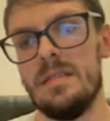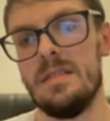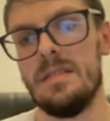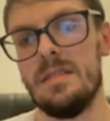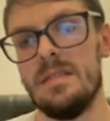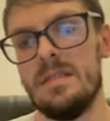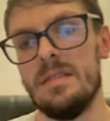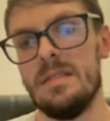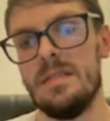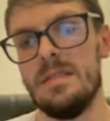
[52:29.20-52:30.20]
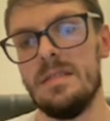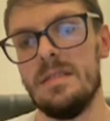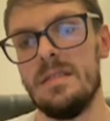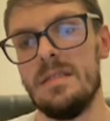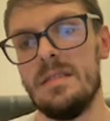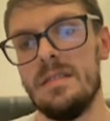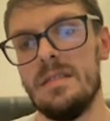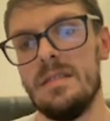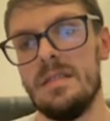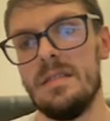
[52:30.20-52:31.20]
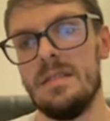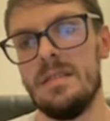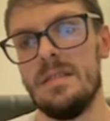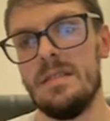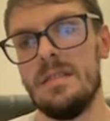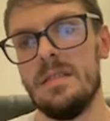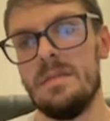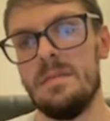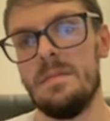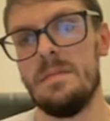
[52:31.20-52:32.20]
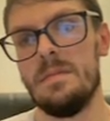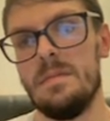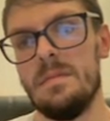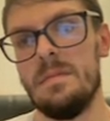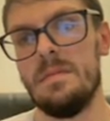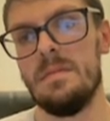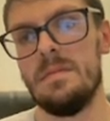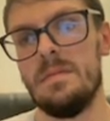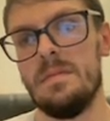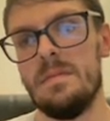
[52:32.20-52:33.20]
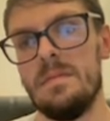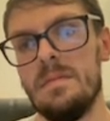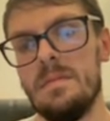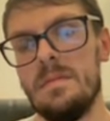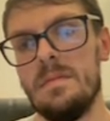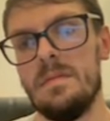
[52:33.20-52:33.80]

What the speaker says: This person isn't speaking.